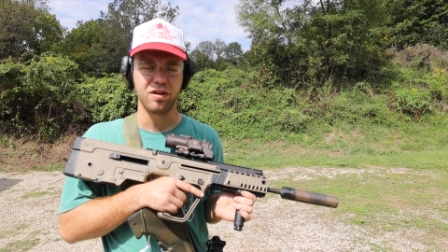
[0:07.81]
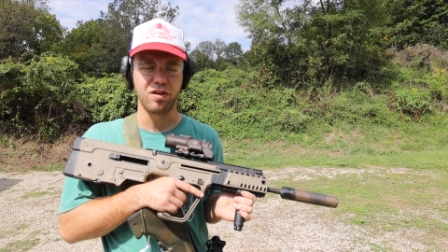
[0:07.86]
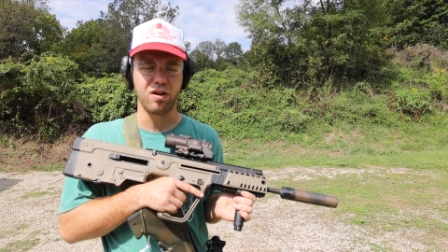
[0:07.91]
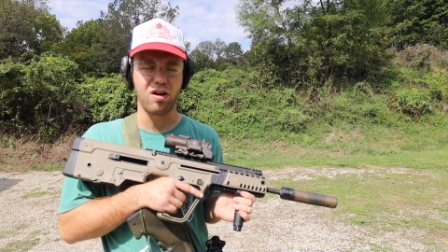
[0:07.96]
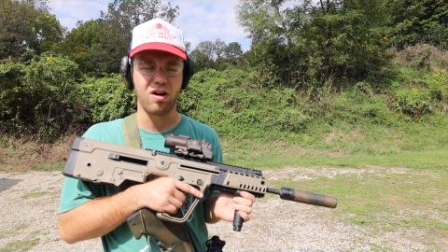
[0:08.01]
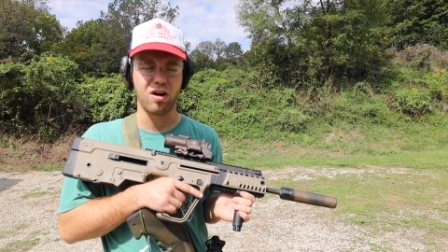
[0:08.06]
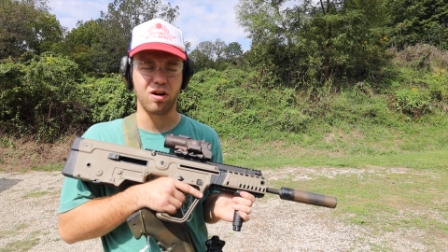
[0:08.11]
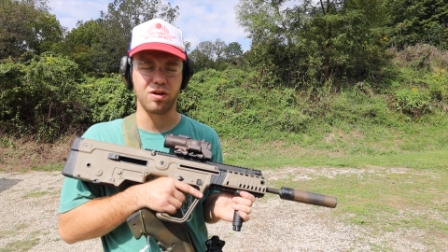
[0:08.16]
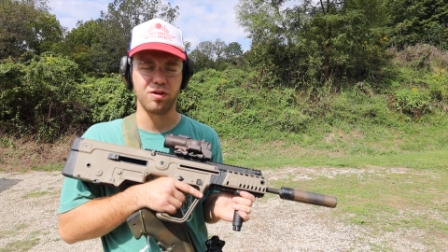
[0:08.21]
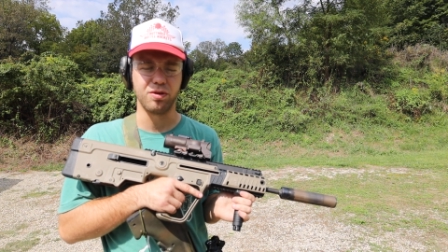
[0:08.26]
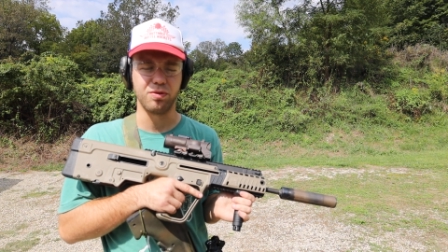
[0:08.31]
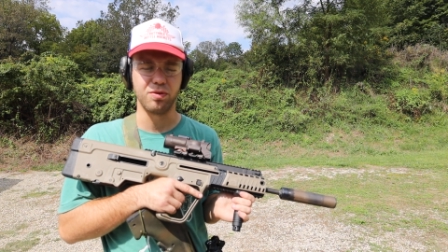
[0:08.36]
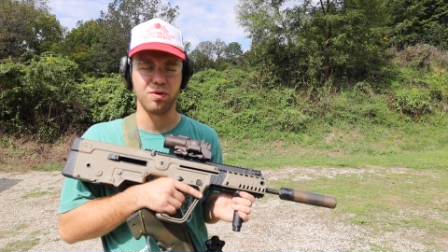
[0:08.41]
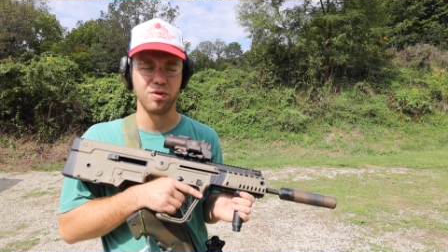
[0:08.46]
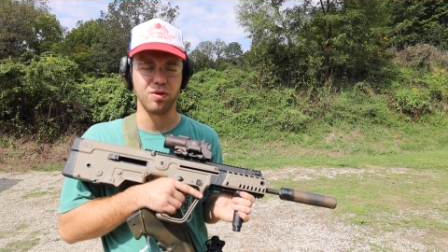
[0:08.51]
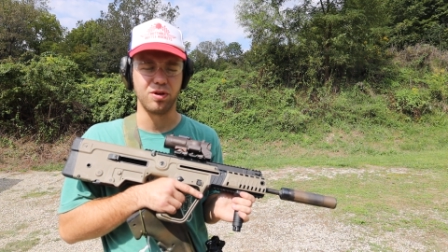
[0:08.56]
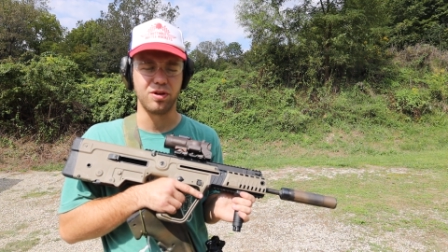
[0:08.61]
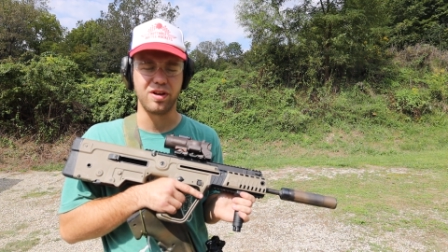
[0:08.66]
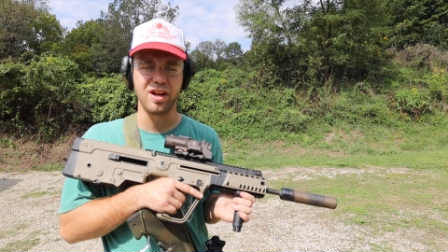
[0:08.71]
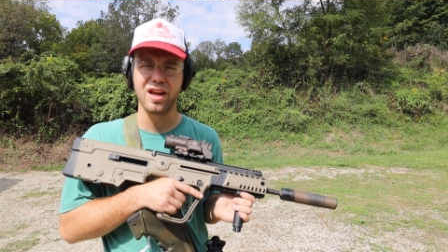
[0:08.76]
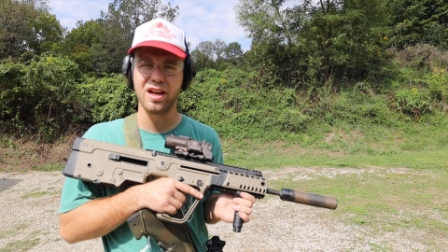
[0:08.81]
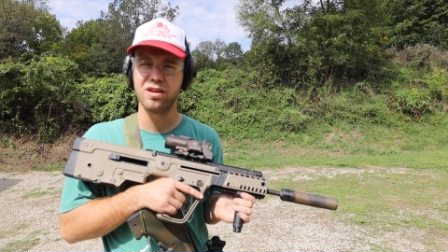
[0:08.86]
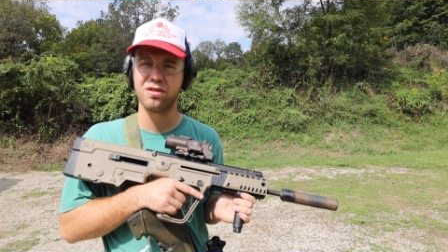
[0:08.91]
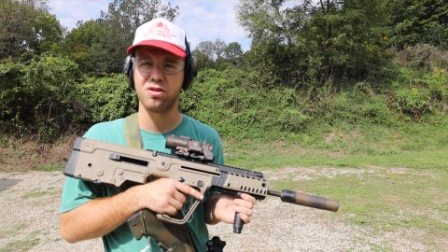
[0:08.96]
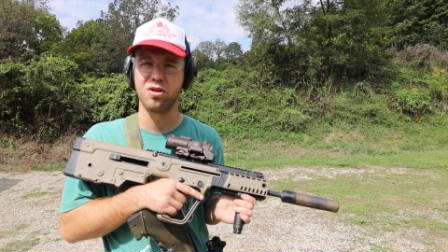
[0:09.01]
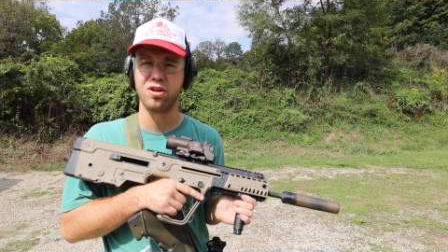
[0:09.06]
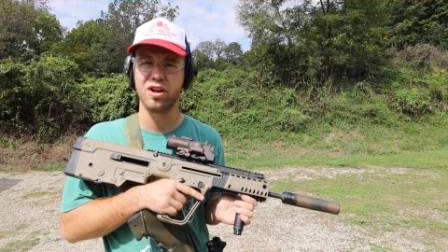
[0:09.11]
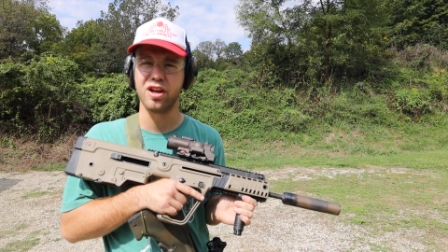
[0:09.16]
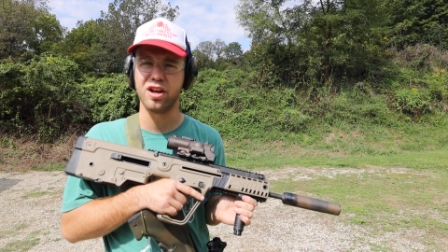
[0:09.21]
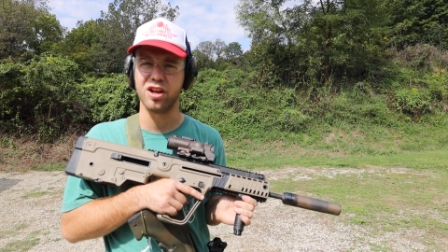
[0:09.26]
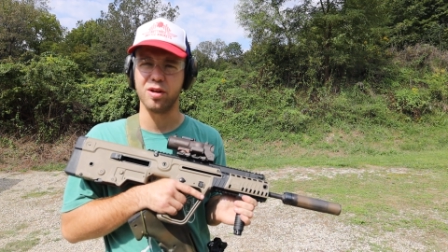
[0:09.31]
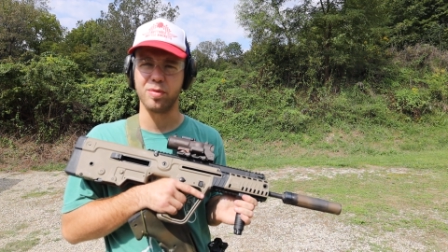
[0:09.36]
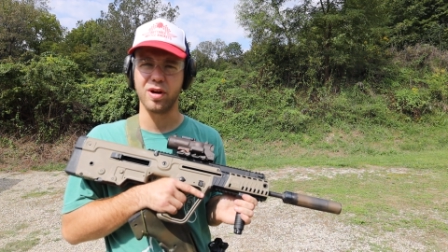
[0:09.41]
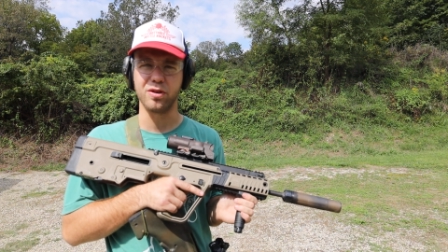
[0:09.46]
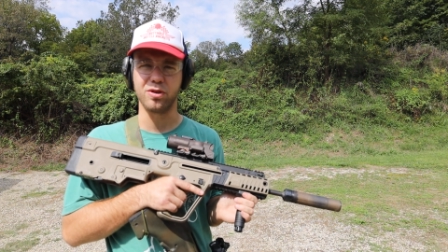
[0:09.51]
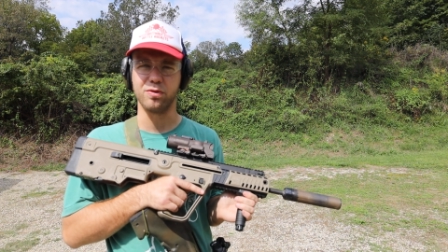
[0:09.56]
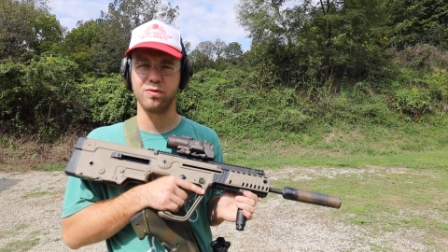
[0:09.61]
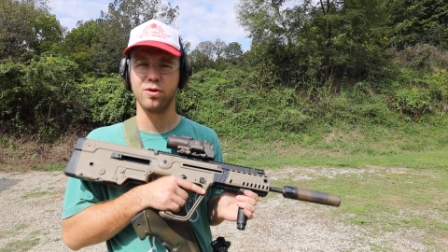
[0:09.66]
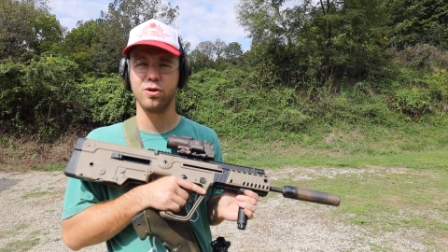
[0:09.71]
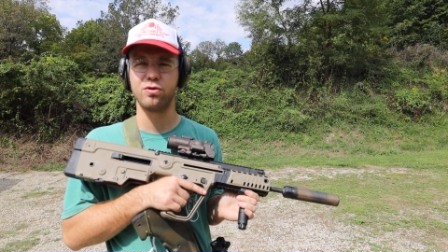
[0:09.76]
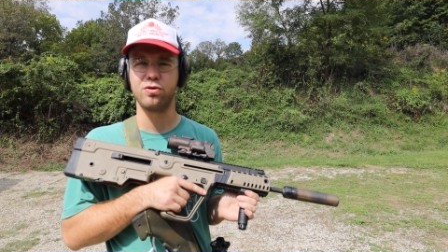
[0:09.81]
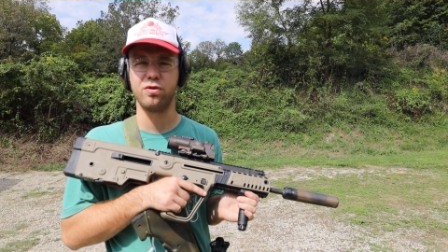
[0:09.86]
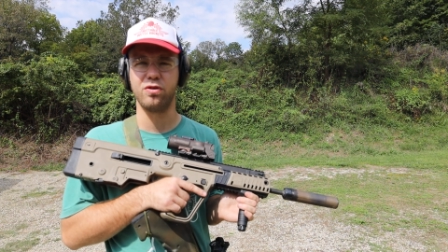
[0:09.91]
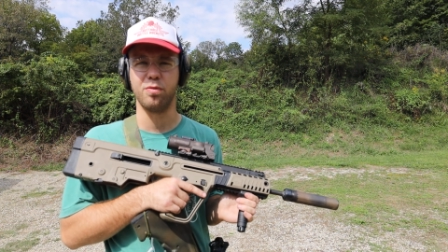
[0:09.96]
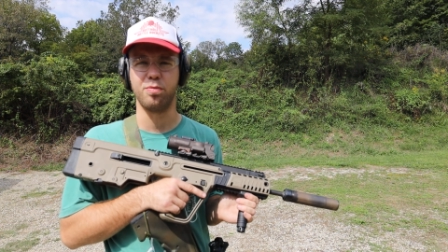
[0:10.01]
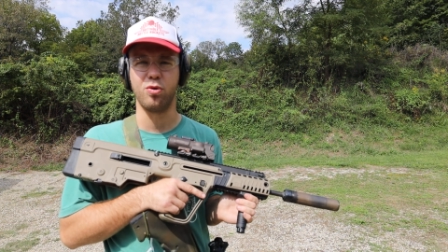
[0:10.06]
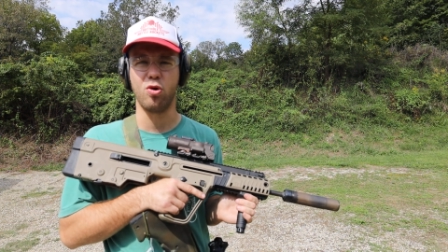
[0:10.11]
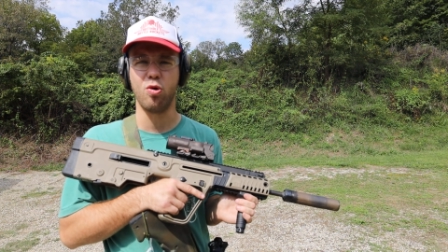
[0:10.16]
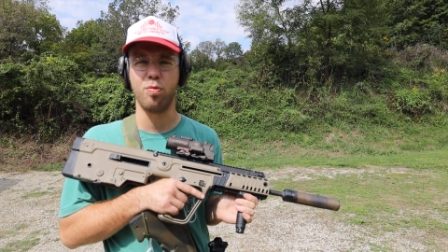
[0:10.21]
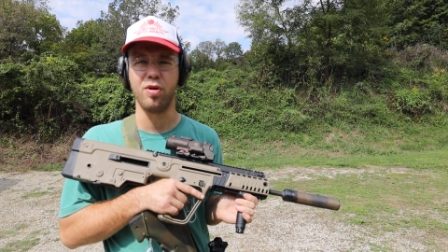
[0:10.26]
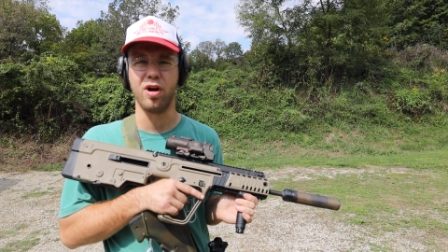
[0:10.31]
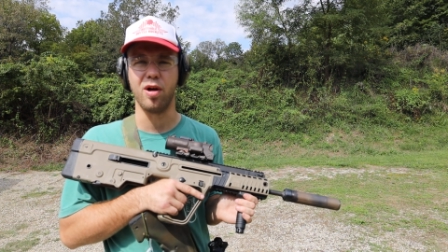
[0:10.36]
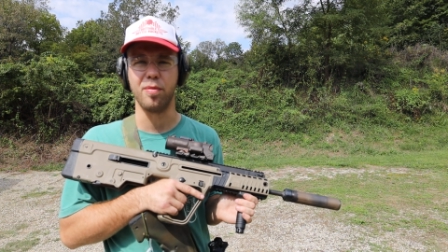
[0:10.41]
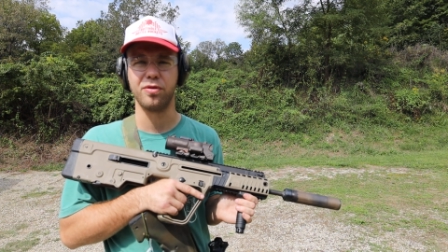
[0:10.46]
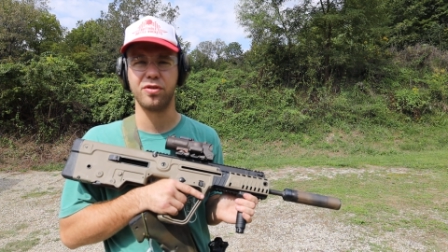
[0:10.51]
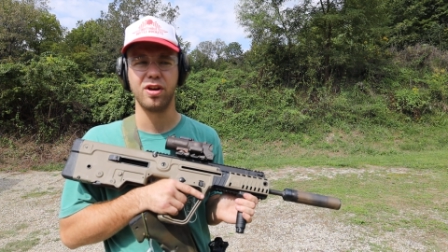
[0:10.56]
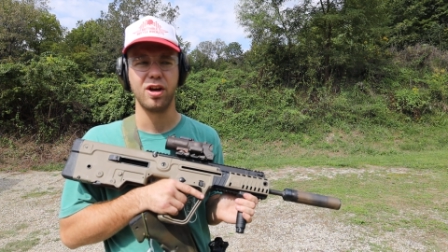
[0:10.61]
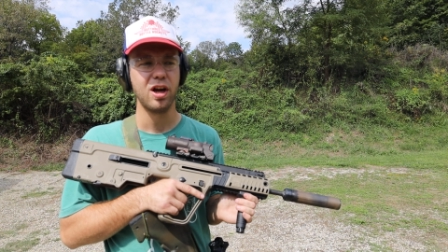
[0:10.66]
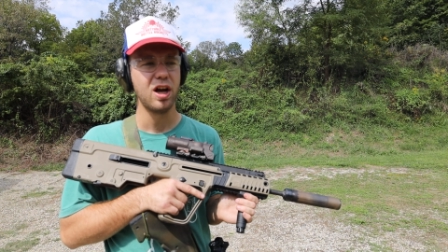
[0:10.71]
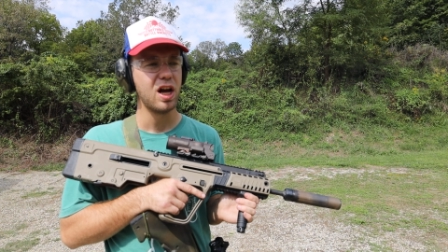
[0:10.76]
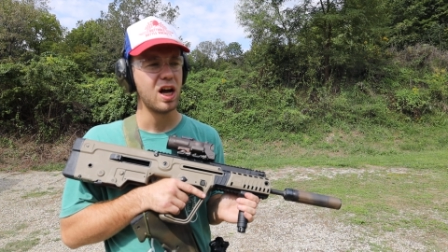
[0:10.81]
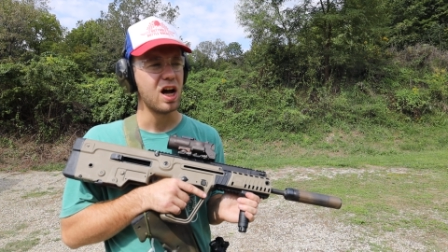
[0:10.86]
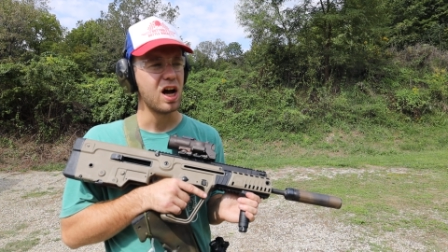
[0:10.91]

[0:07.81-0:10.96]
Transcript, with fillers: talk for days on end about the virtues of bullpups,